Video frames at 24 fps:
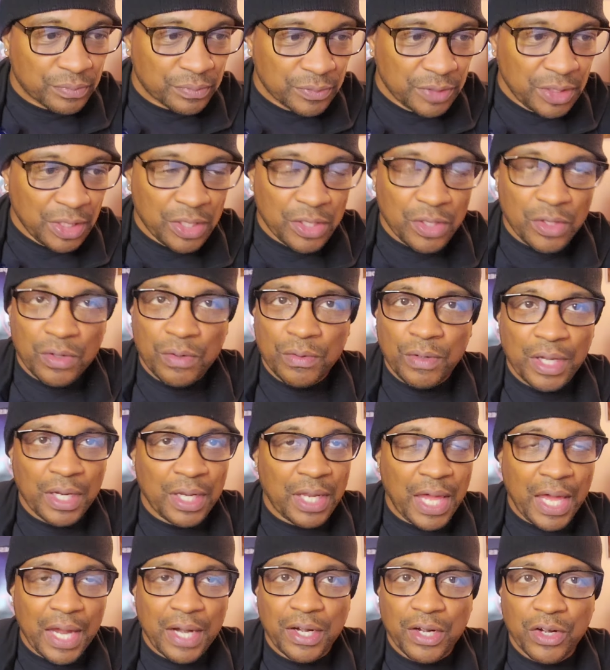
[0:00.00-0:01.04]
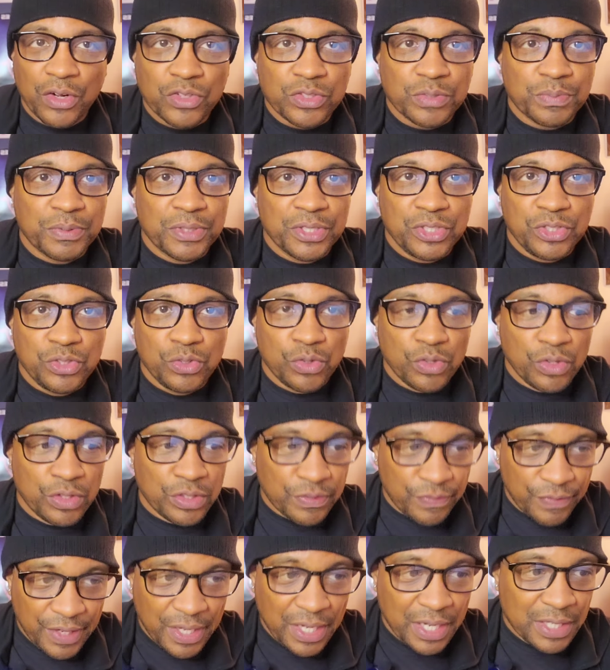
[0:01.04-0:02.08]
you know, a lot of Errol Spence
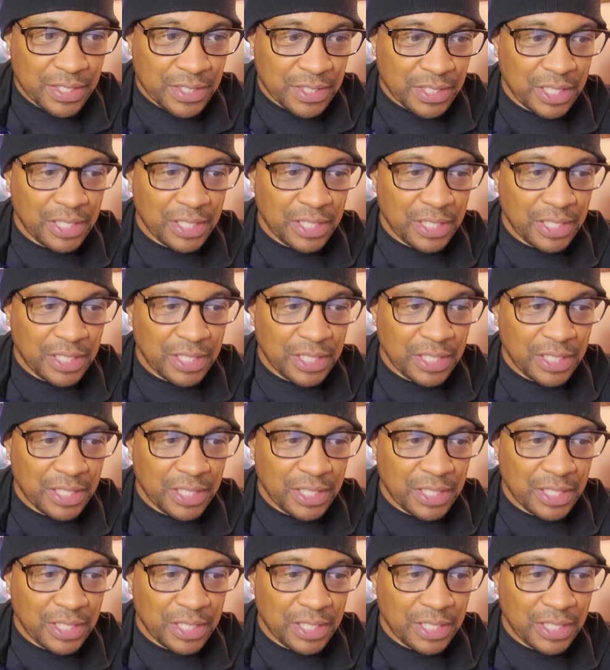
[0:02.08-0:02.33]
Jr.'s fans.